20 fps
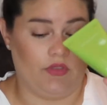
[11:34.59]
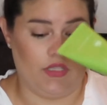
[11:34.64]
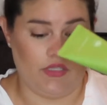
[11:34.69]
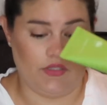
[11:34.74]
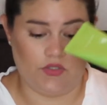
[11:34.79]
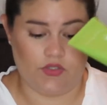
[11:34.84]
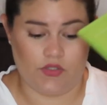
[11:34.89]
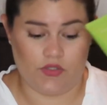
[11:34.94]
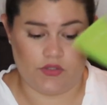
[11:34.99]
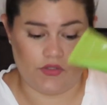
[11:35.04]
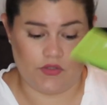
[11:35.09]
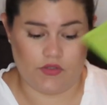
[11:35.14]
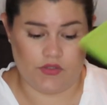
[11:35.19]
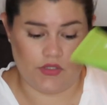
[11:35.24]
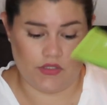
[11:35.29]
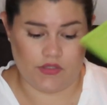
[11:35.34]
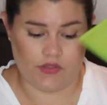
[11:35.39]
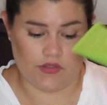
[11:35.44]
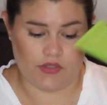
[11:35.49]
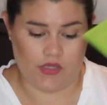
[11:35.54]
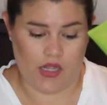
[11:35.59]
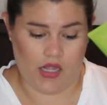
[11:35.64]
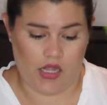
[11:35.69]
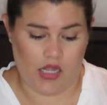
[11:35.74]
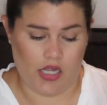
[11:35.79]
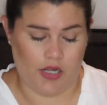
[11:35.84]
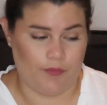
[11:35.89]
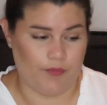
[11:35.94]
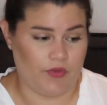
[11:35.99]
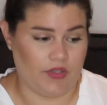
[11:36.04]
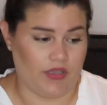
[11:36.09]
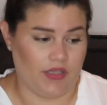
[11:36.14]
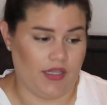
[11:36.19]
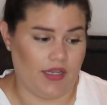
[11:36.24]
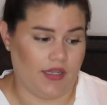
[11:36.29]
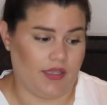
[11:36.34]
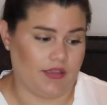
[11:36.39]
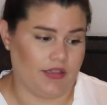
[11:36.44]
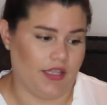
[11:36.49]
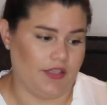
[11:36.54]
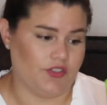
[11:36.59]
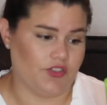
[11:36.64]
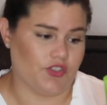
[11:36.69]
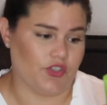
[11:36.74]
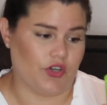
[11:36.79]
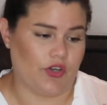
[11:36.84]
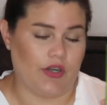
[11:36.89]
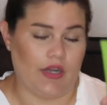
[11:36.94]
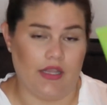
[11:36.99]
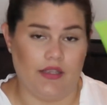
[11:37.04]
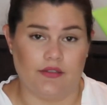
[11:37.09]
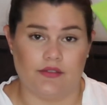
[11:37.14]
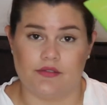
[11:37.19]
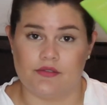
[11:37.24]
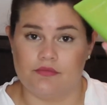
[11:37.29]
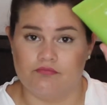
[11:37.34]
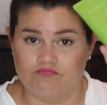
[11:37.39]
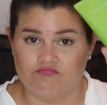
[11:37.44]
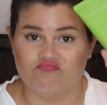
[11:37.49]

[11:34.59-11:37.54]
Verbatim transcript: this this um cleanser is